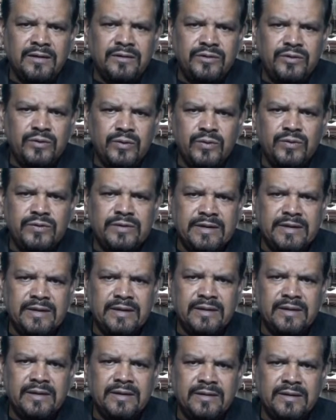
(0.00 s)

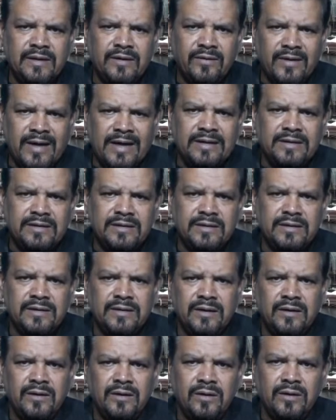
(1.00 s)
choosing the right
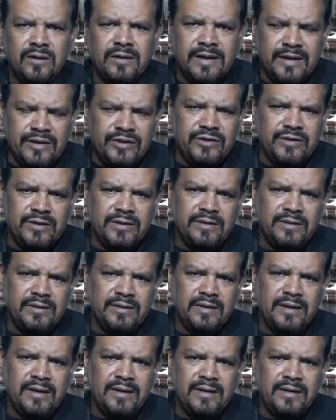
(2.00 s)

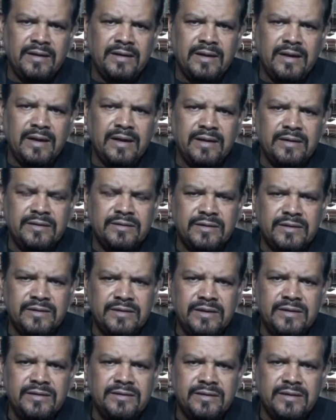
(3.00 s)
location, and I
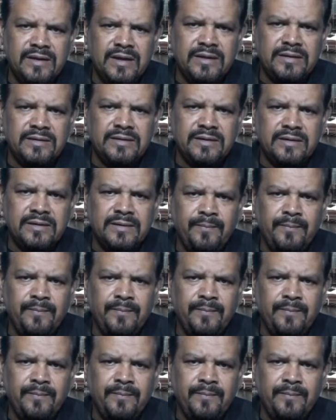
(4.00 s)
suggest that